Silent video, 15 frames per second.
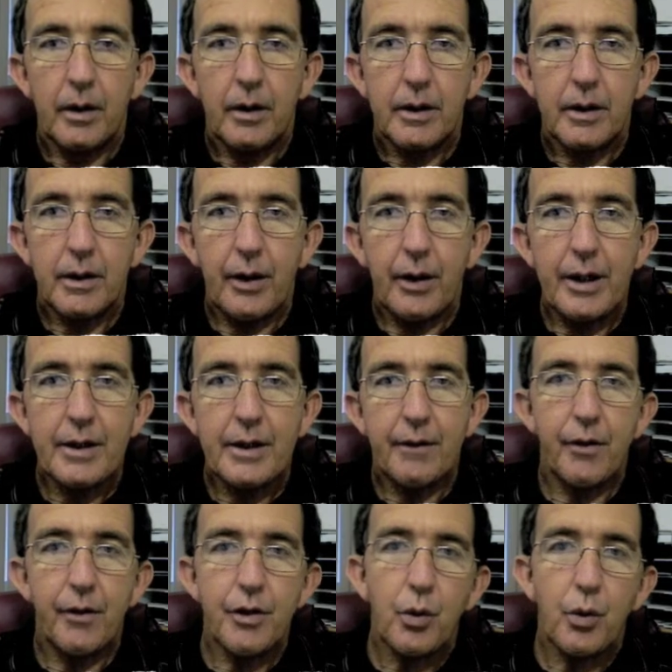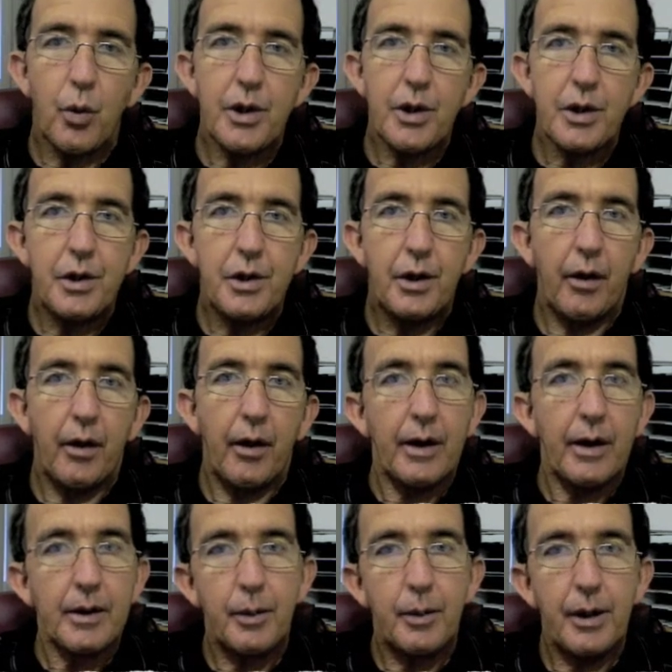So I guess the first question you're going to
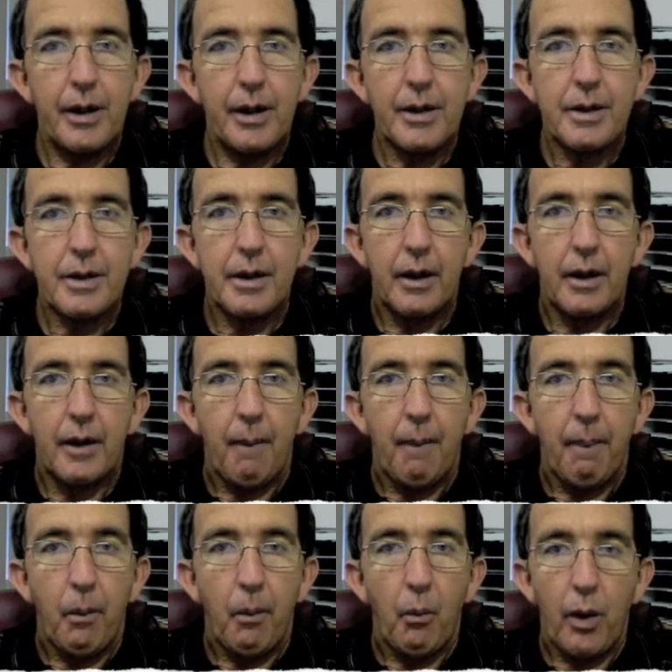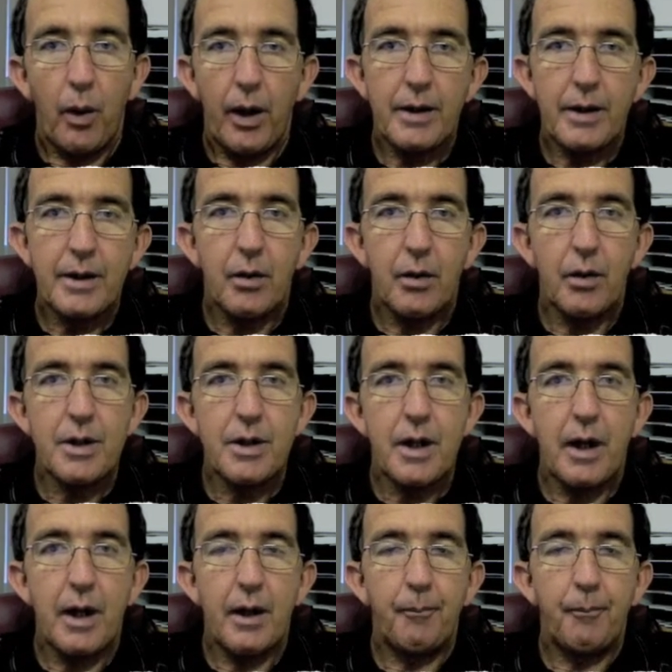ask me is, where does it all start?